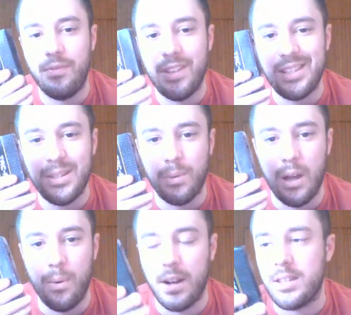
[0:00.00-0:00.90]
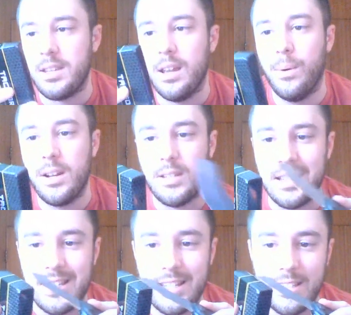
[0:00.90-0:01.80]
This is what I want to see. I want to see
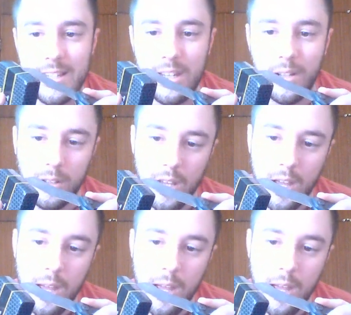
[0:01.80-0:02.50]
sealed